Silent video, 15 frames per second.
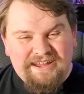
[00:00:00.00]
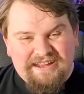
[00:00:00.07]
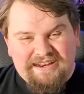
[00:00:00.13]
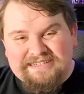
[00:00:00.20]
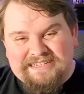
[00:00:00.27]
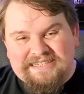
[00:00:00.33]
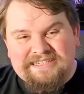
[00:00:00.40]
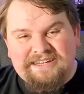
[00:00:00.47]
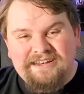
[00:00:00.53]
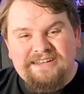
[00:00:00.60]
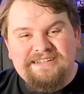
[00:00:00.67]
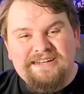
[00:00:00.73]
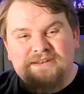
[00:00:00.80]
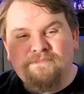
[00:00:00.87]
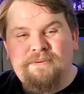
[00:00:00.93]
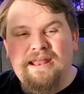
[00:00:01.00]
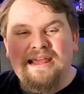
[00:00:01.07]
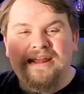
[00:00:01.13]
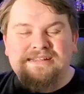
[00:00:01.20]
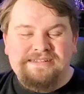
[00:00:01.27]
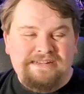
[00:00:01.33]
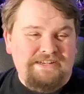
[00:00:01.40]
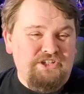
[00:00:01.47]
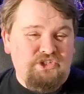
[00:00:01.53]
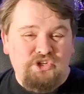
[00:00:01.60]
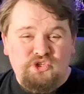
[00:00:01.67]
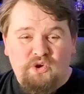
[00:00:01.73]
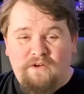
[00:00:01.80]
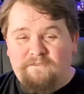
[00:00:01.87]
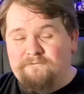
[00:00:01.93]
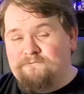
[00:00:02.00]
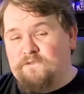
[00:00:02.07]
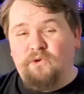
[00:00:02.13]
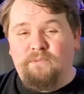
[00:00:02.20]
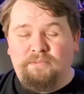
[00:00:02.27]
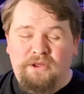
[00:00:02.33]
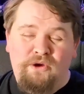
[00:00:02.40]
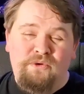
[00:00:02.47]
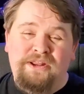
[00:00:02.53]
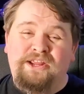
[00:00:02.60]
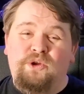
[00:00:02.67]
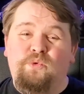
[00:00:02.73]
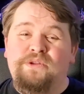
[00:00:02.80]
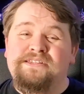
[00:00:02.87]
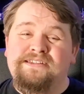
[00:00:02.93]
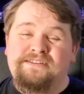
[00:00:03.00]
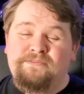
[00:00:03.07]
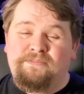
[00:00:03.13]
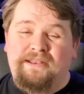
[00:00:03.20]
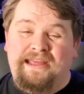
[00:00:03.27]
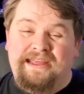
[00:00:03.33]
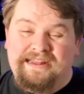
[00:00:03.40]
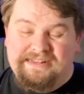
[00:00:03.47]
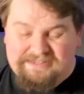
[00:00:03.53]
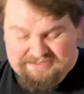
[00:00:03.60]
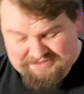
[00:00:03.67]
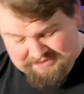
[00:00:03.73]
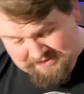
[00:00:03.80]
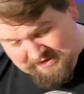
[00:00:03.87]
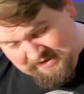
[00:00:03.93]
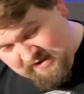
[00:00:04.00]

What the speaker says: little stunted blades and he's just got full-blown Inquisitor blades.